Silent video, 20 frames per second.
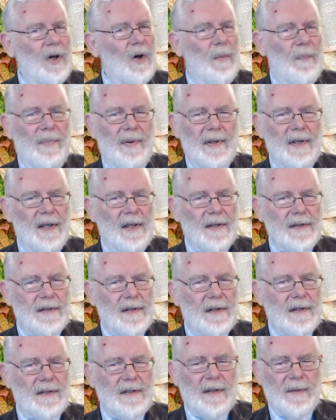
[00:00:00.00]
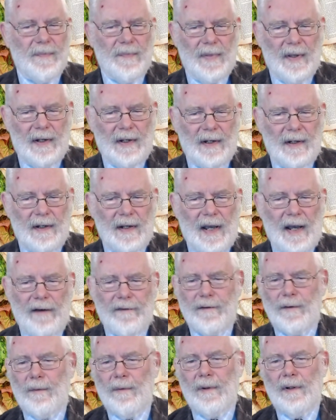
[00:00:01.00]
No bills submitted
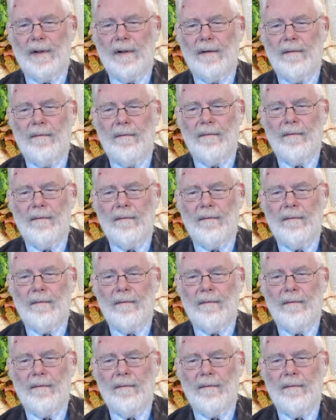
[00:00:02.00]
afterward.